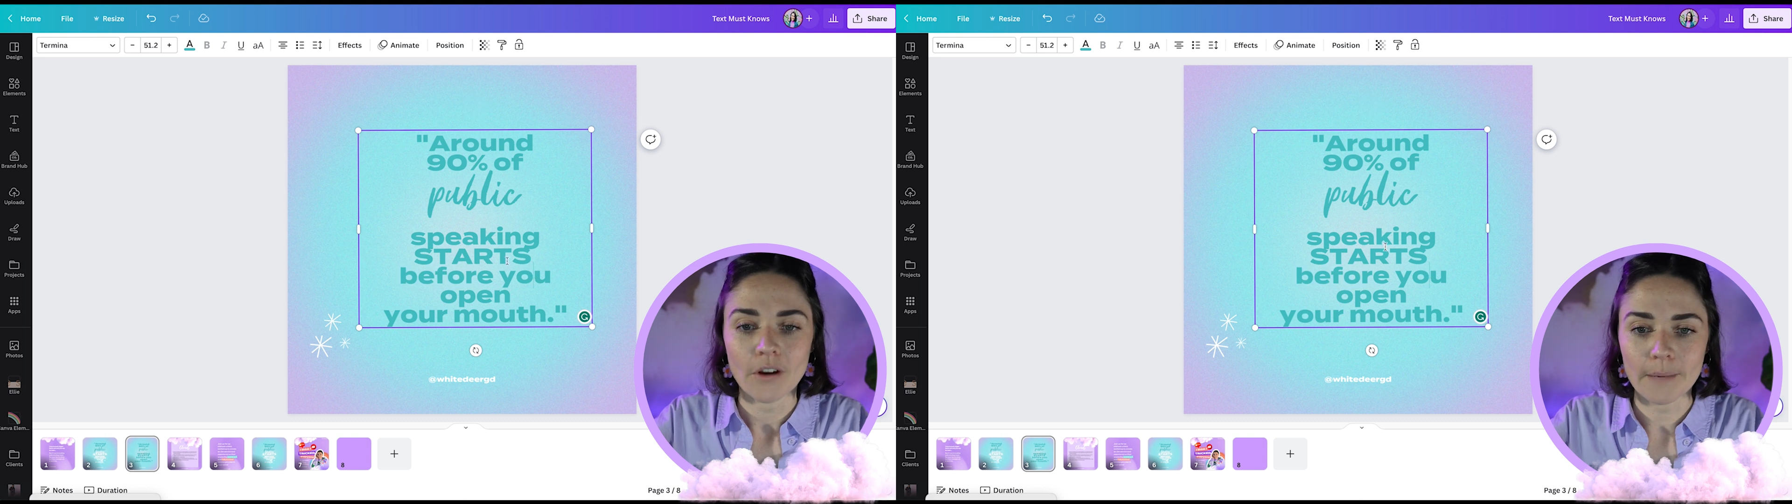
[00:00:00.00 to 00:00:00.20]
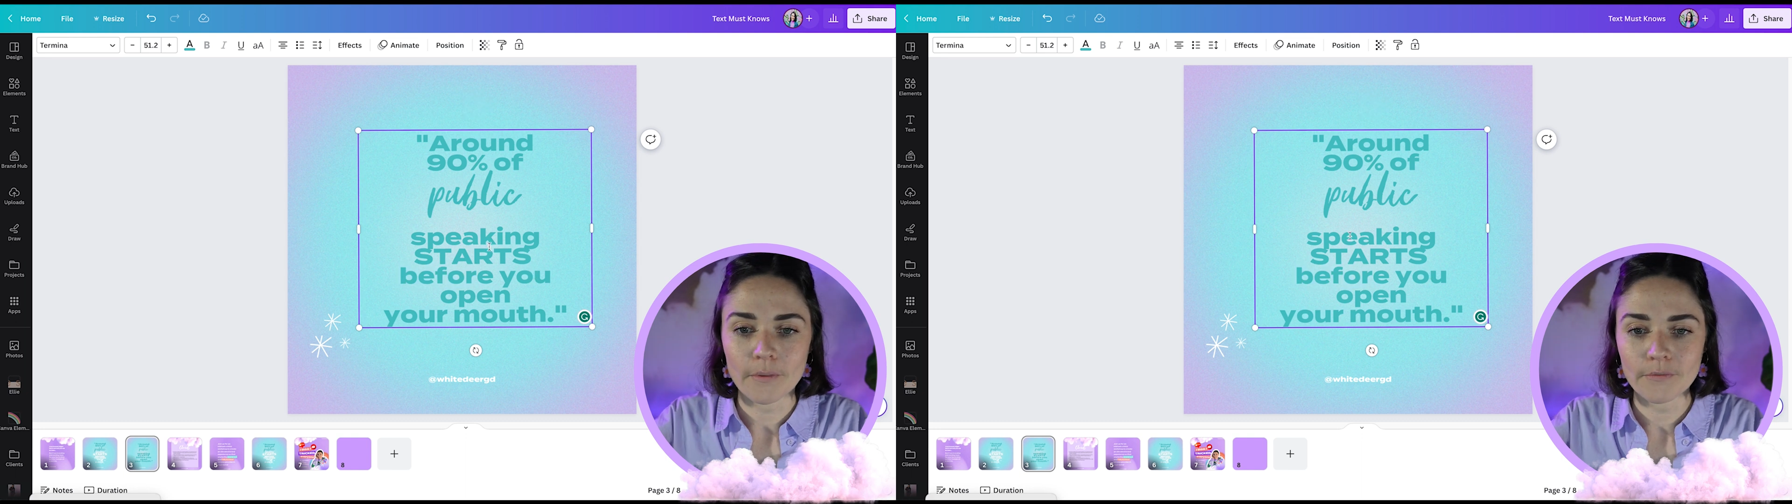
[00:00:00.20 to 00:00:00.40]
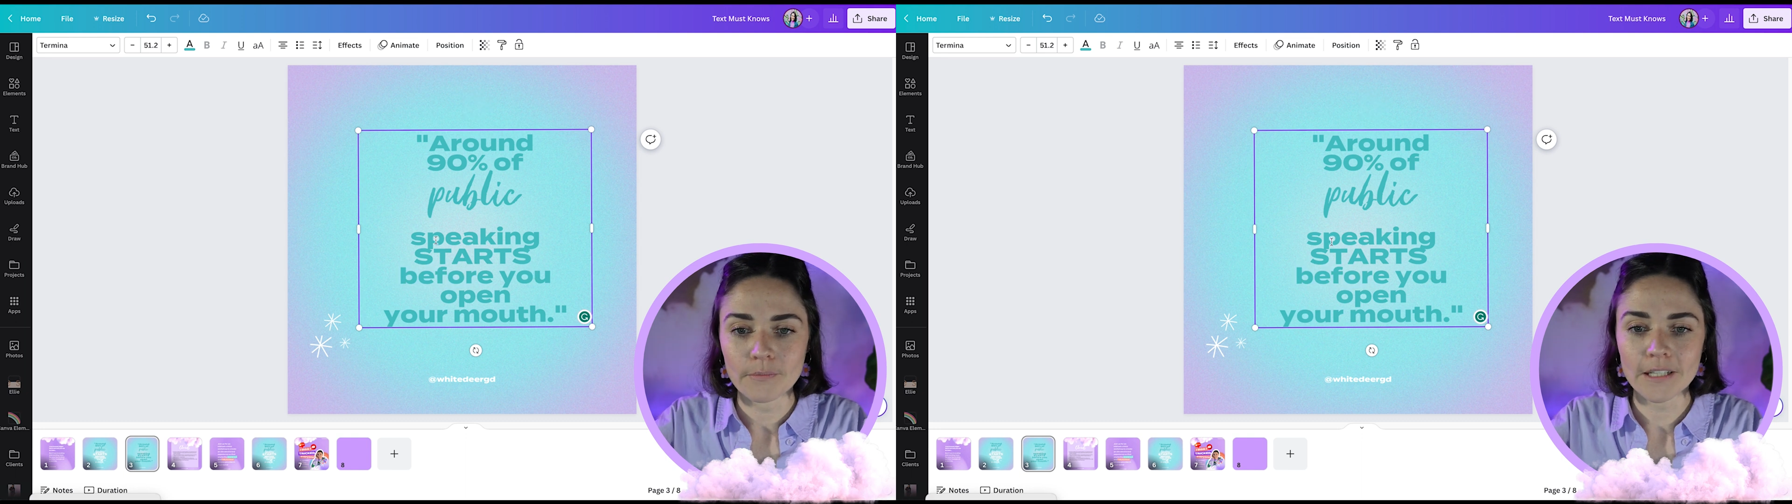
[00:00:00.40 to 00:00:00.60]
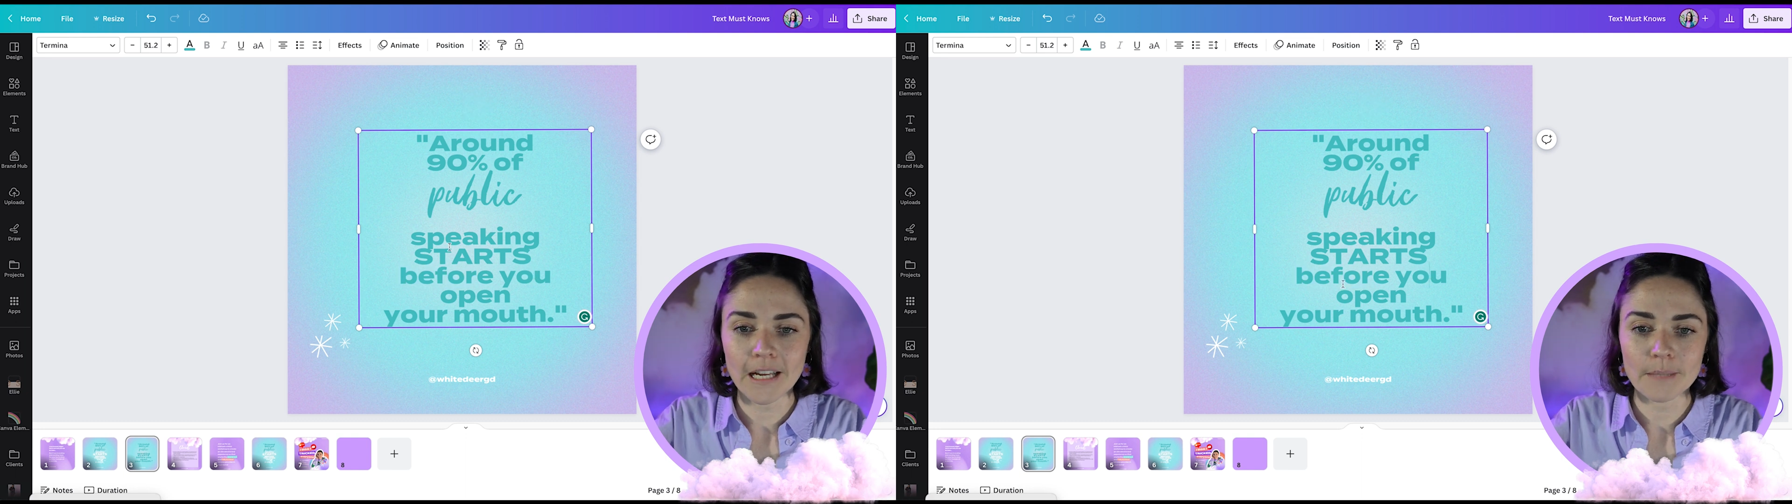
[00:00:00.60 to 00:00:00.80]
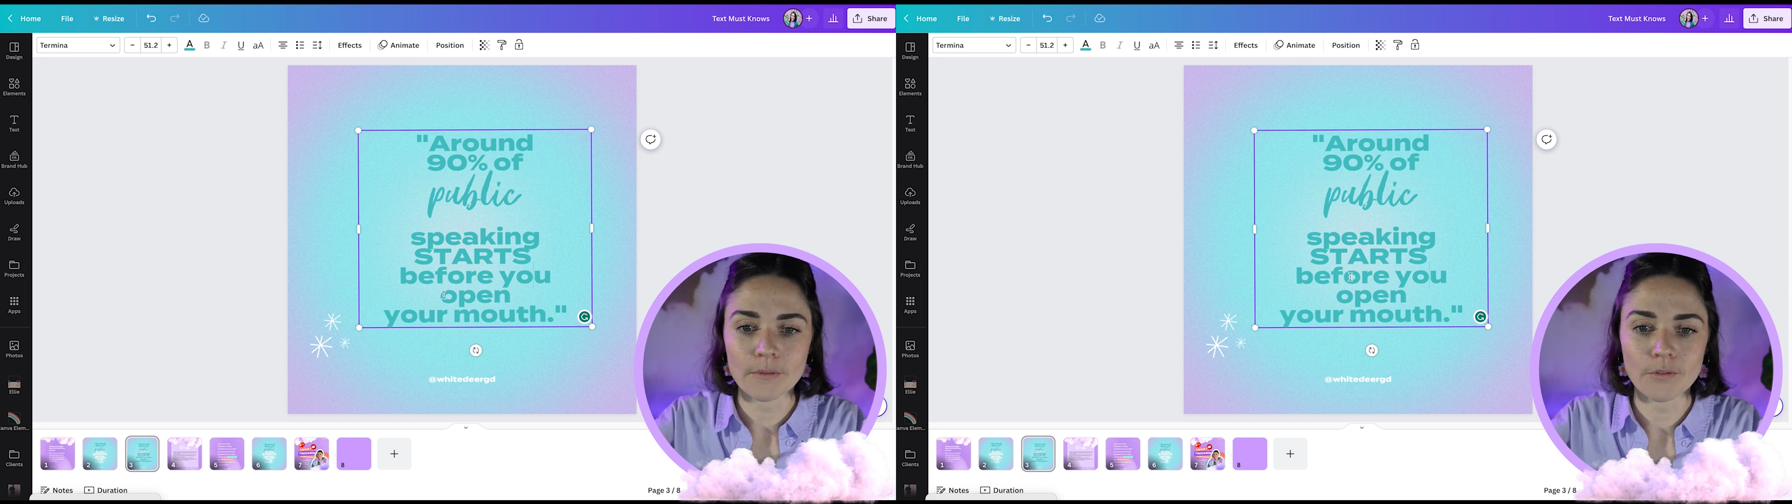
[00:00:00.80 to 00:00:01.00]
All right,
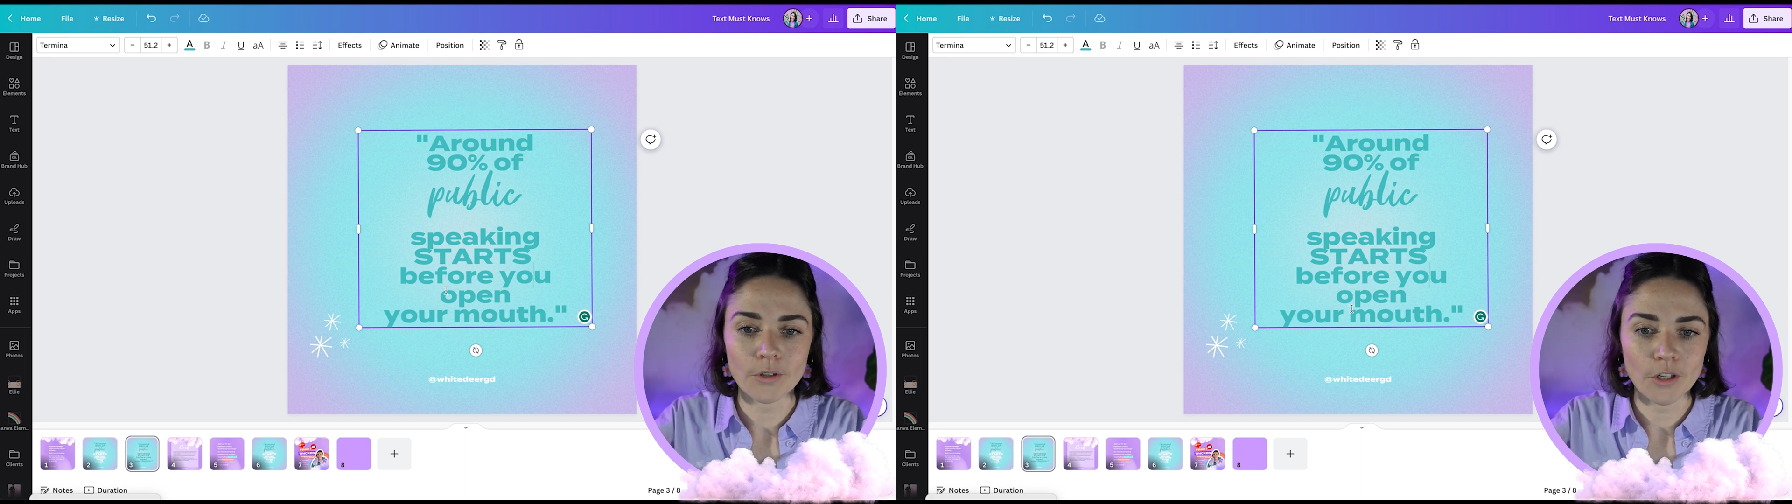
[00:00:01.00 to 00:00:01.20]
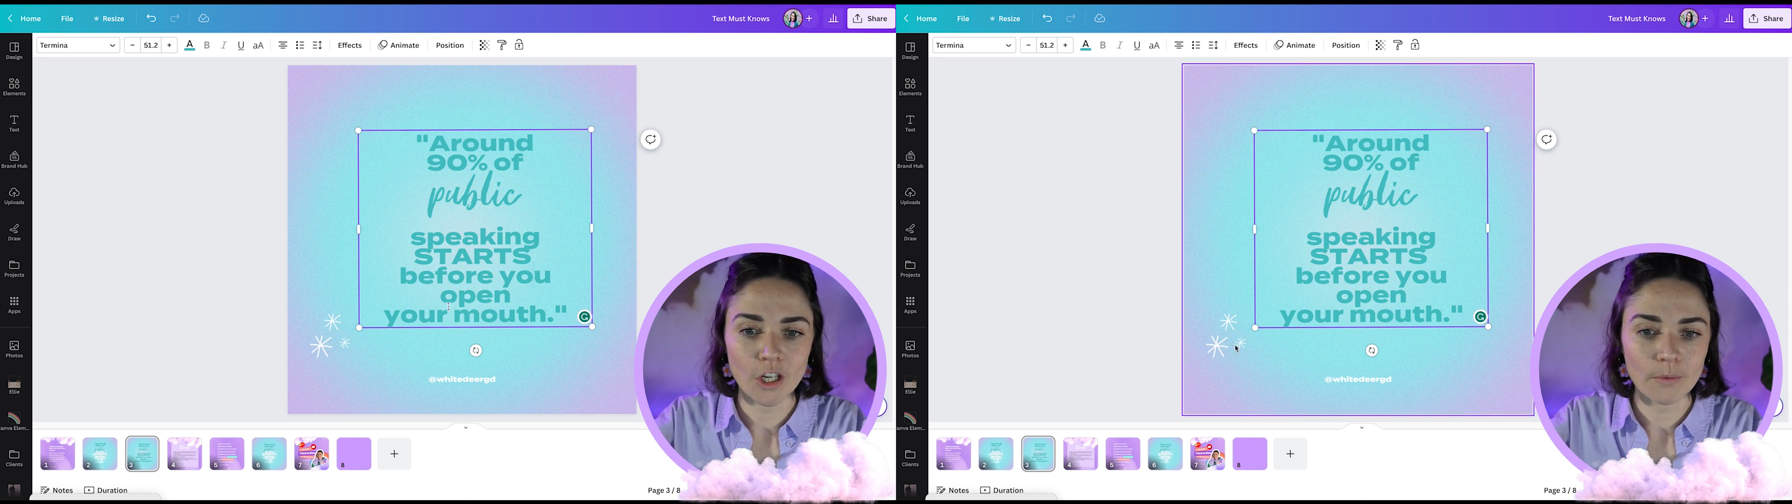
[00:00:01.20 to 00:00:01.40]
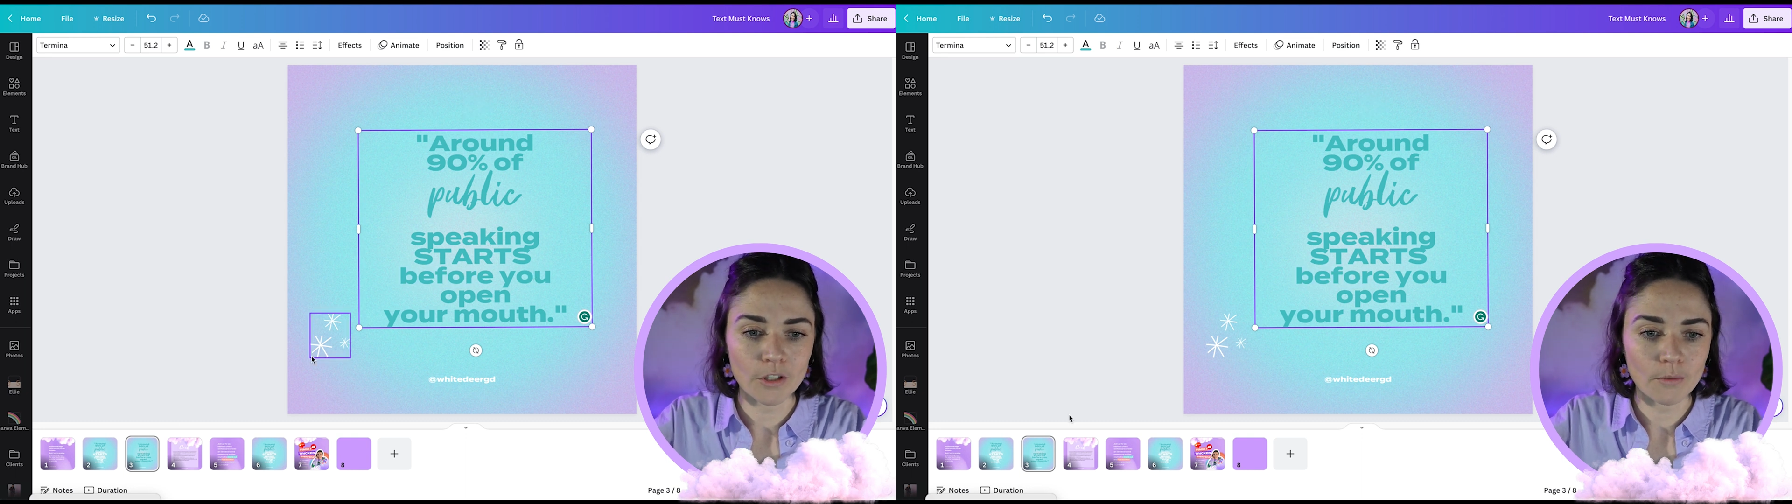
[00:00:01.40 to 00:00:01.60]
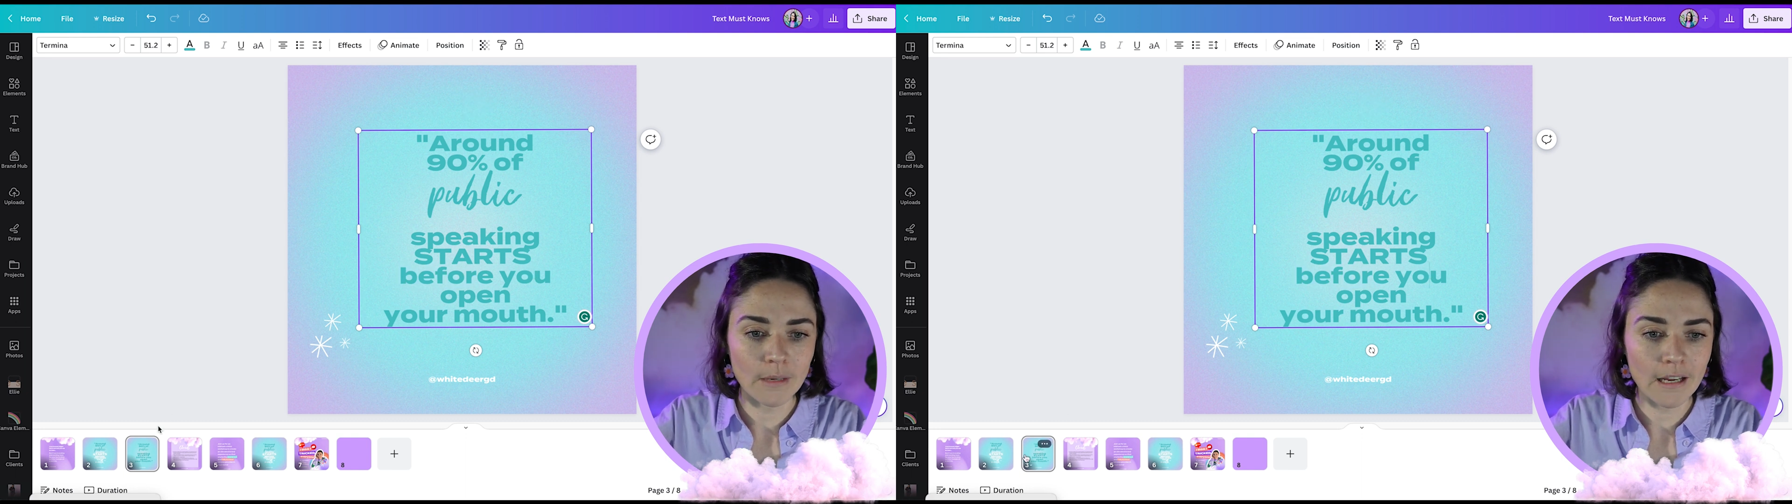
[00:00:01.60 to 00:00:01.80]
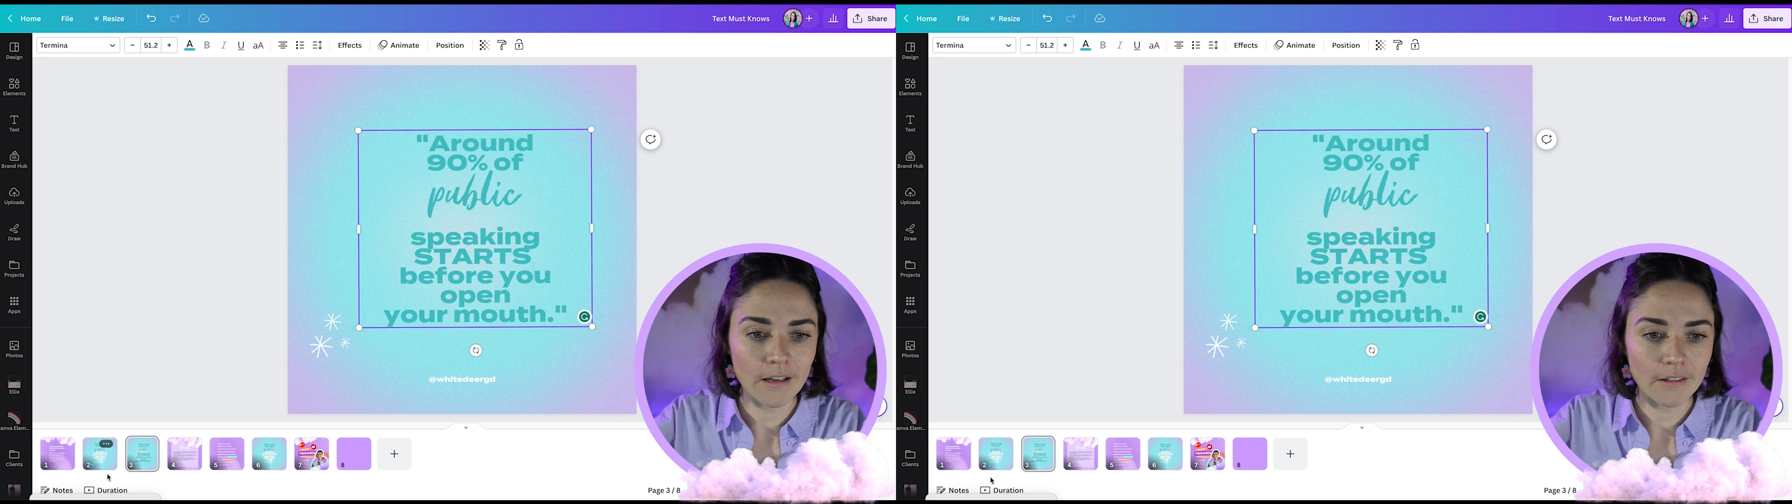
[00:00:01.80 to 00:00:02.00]
starts before you open your
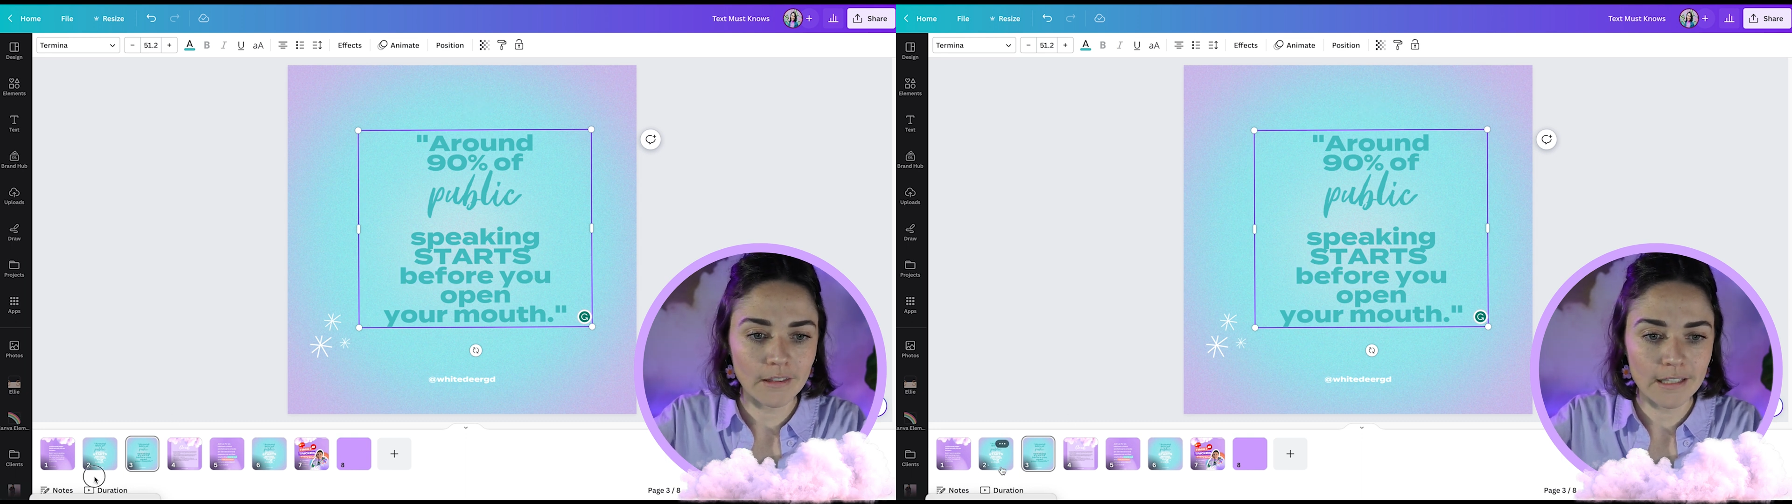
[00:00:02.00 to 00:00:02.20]
mouth.